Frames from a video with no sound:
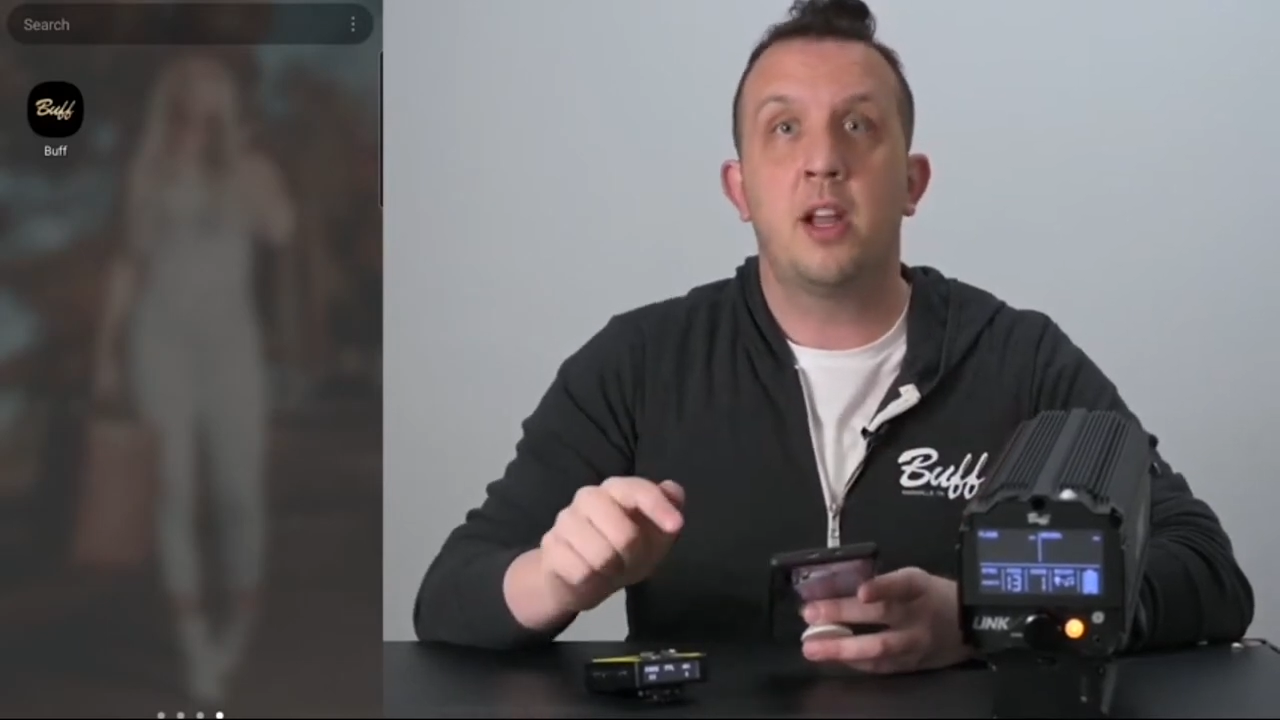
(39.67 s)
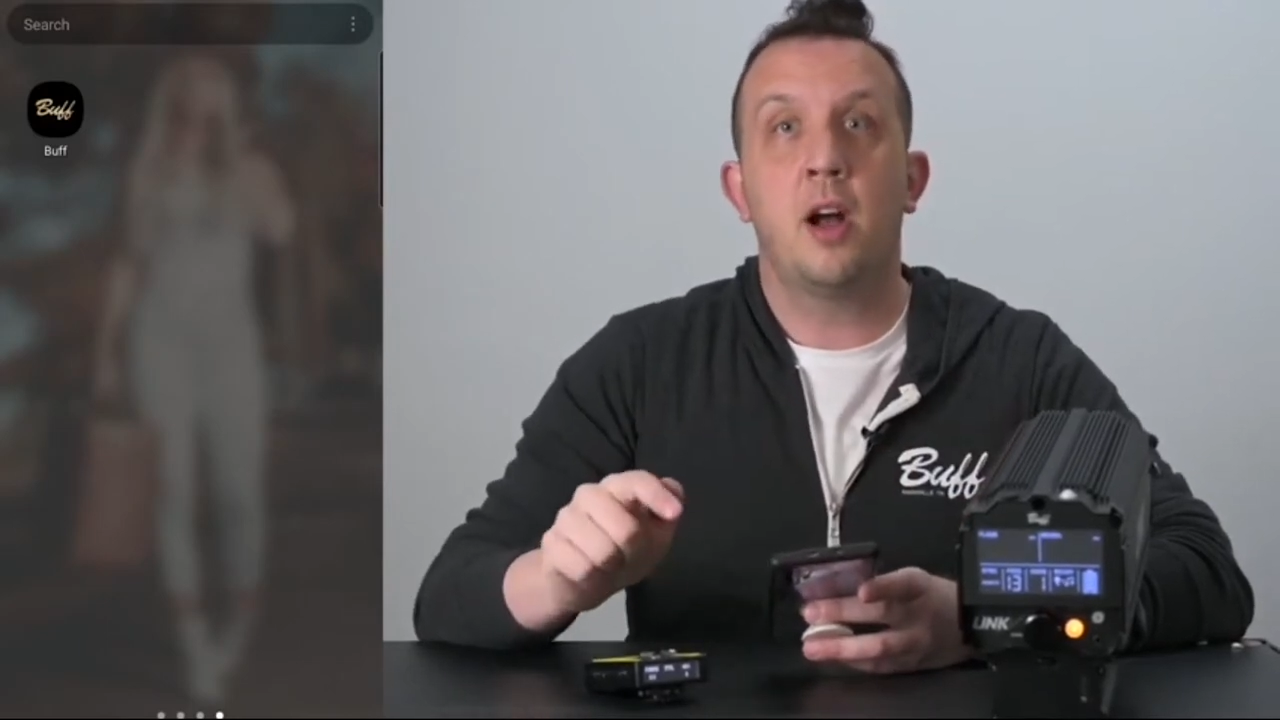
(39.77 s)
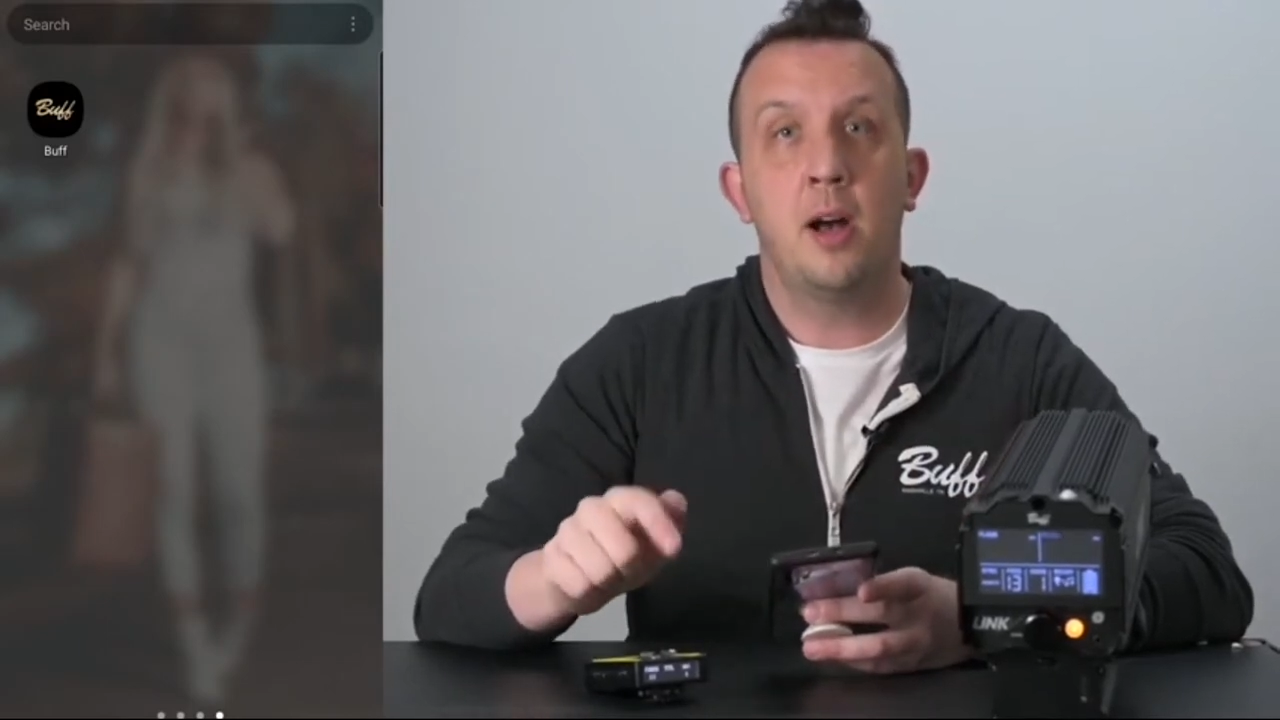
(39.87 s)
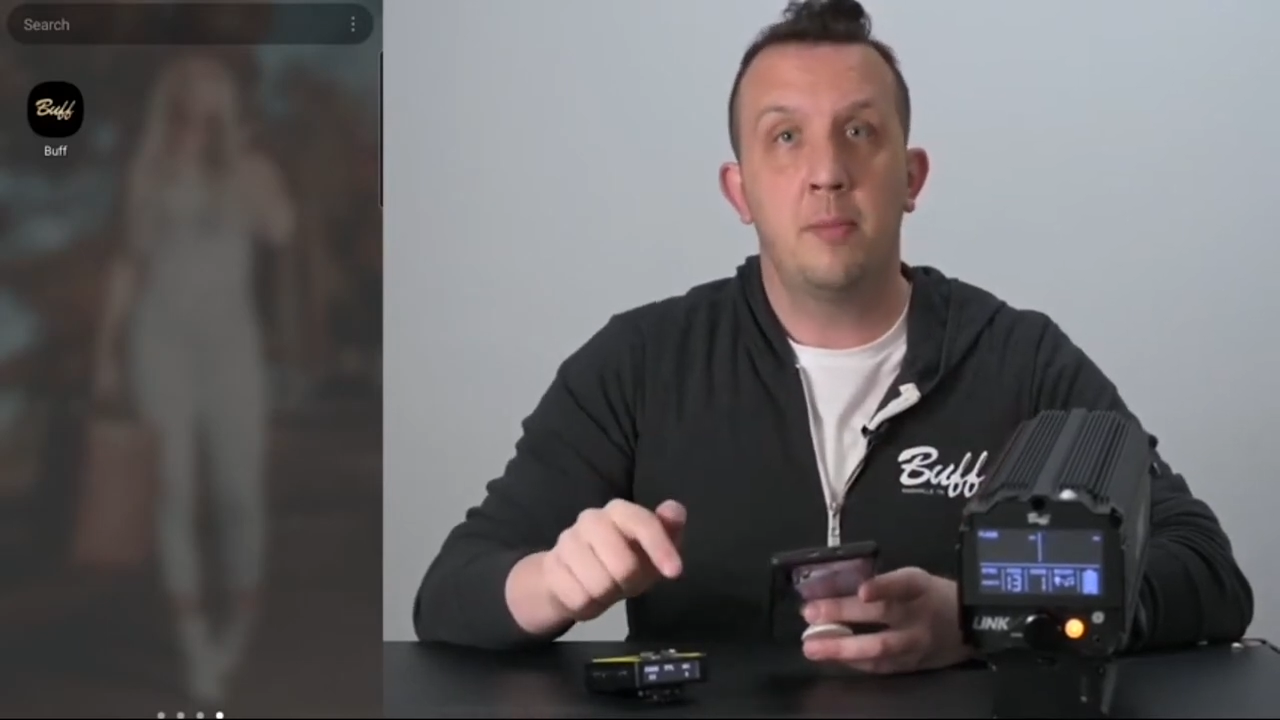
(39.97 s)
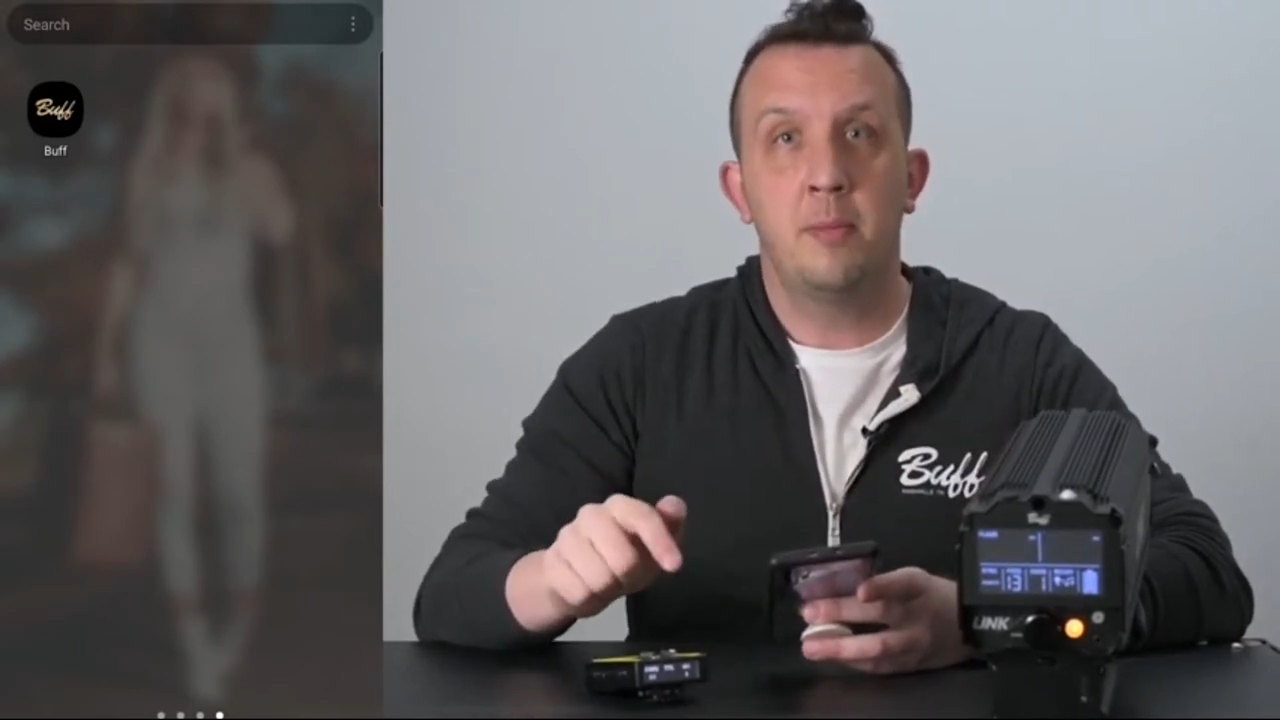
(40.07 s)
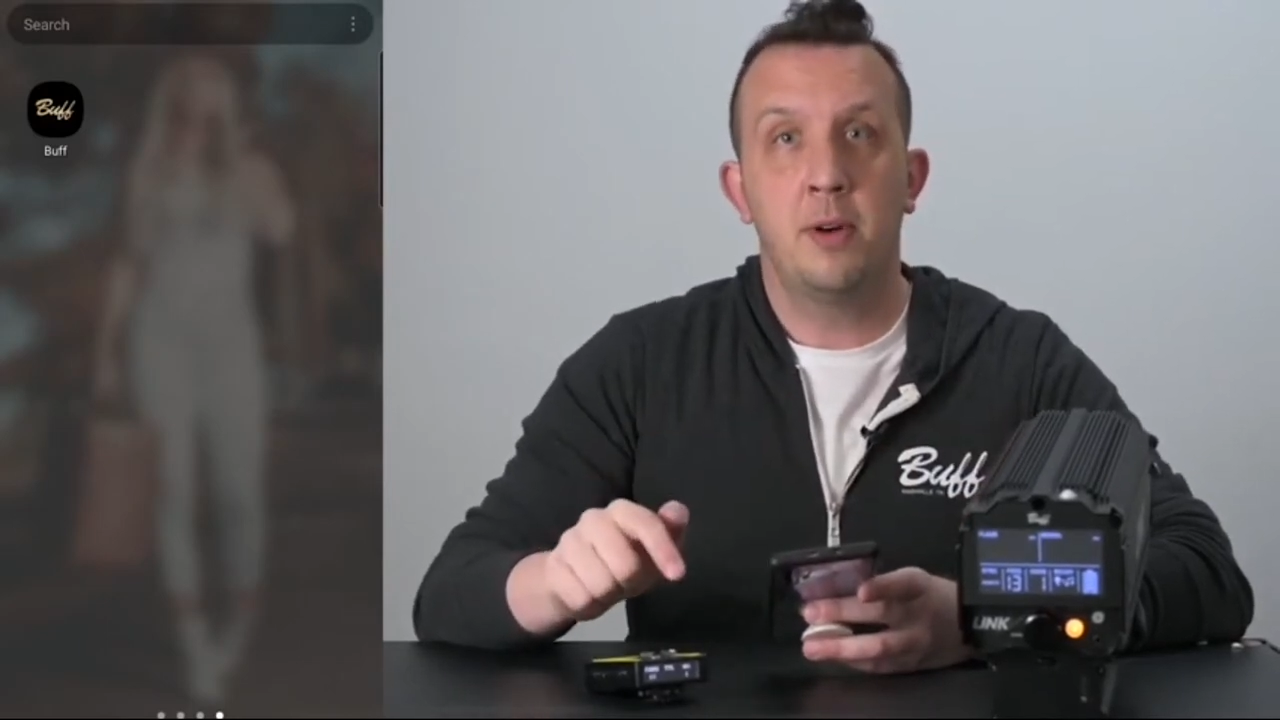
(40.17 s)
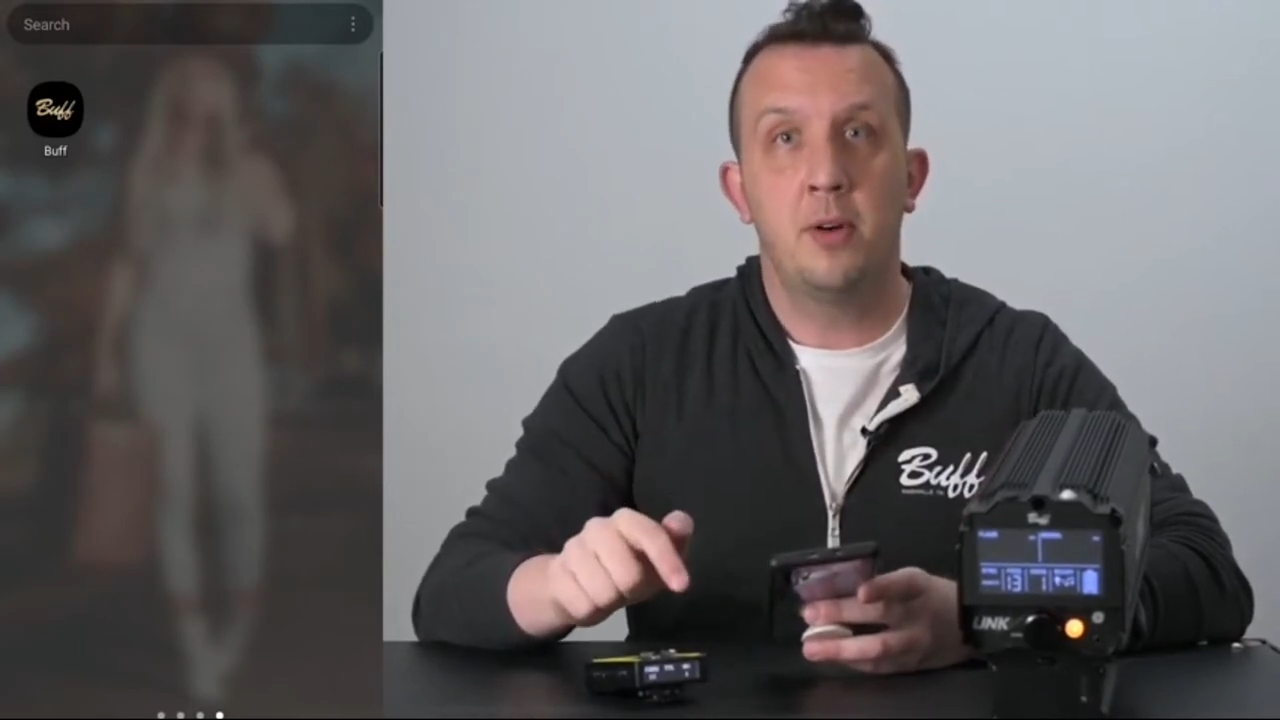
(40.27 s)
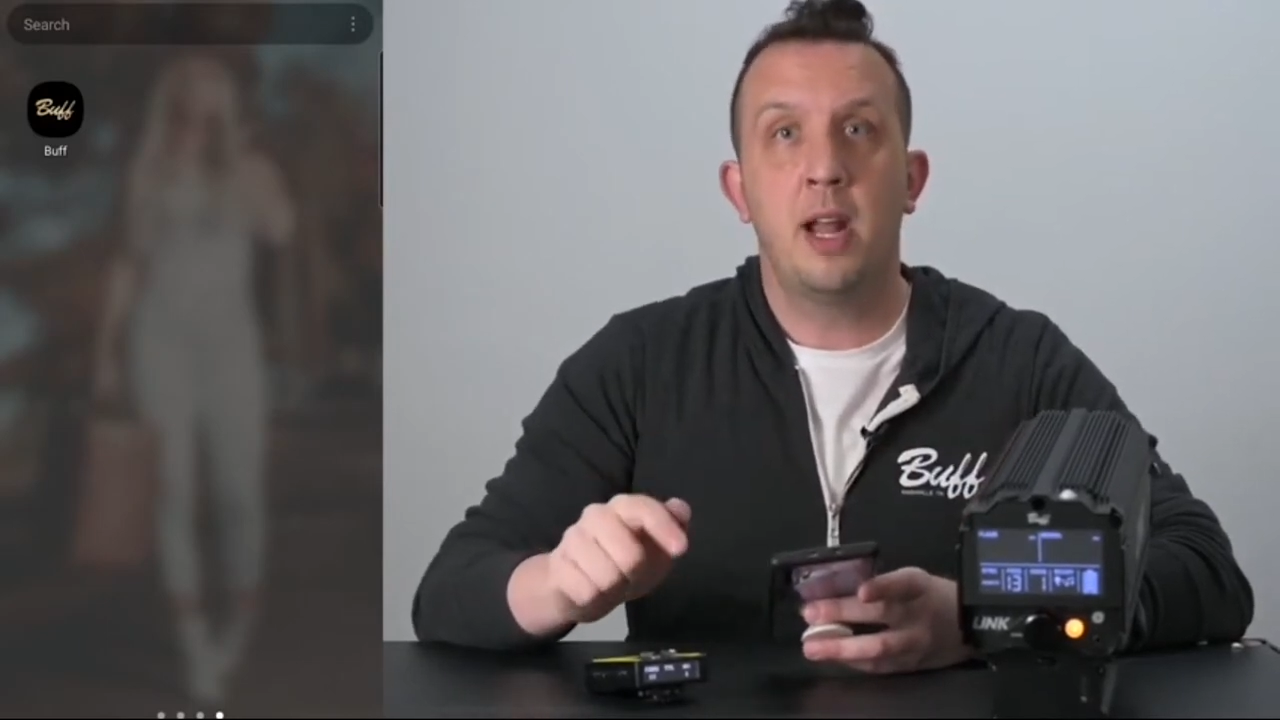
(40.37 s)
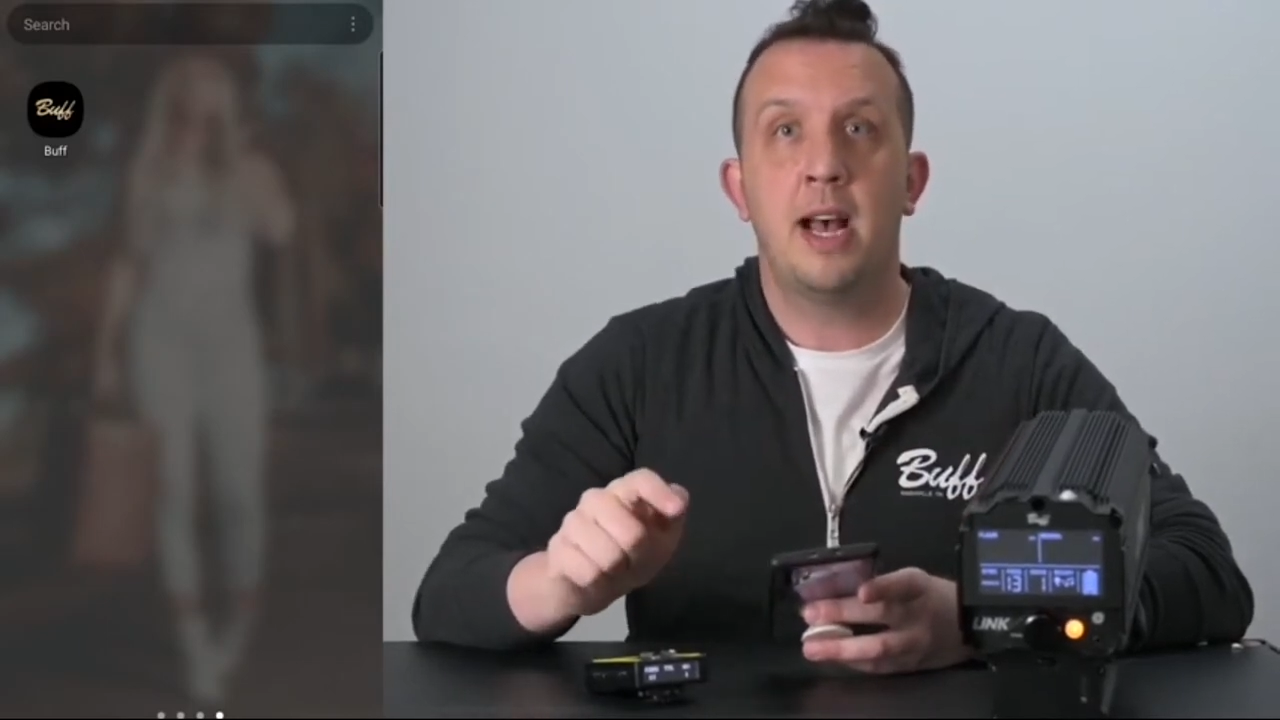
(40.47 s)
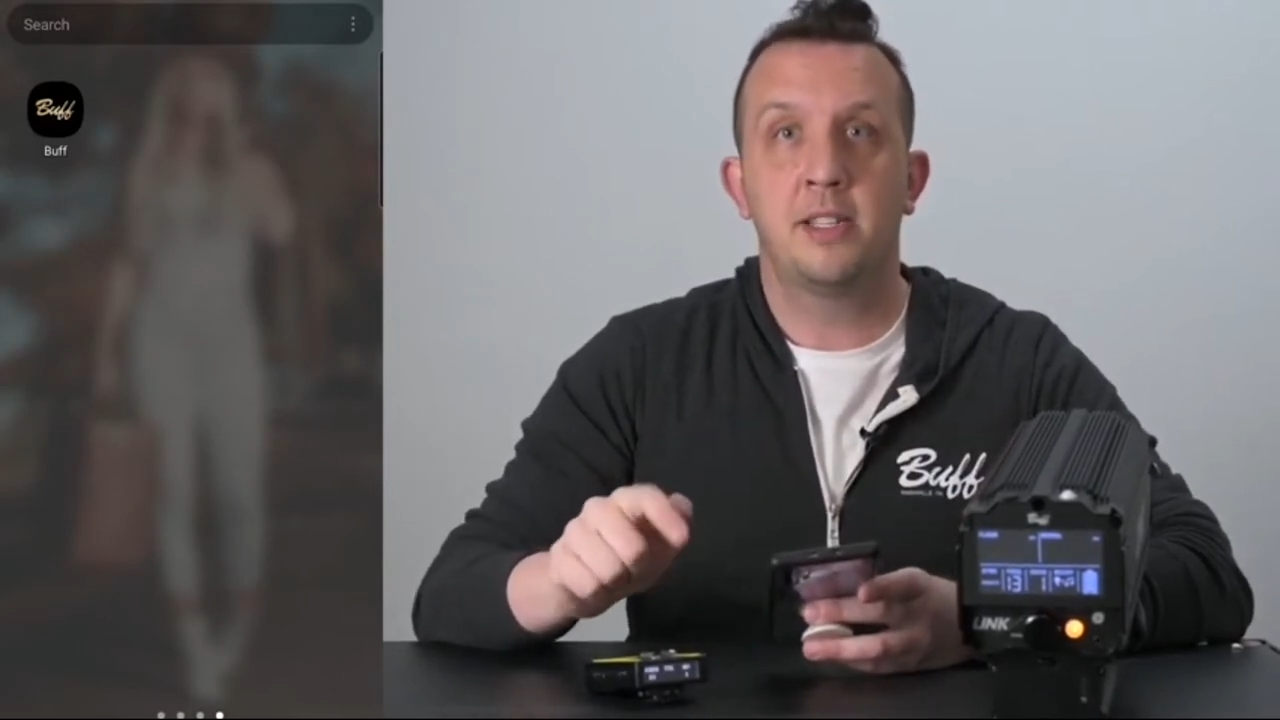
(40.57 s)
your hub
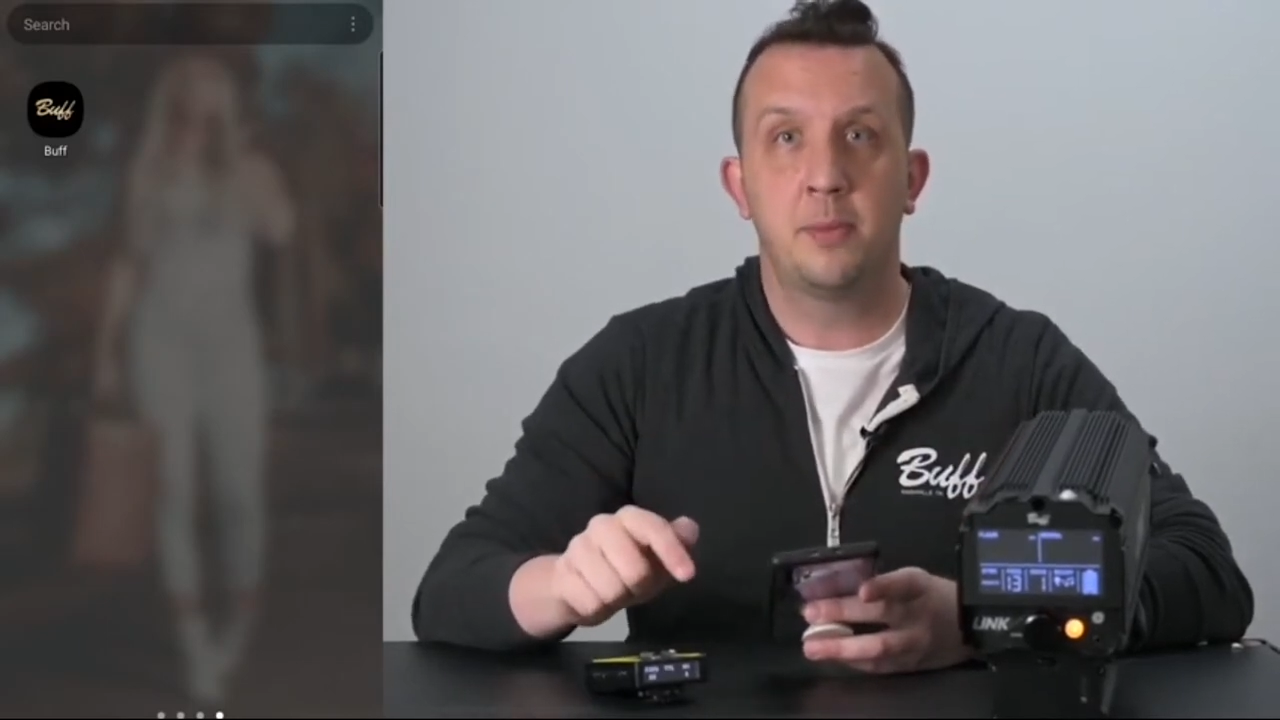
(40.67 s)
remote has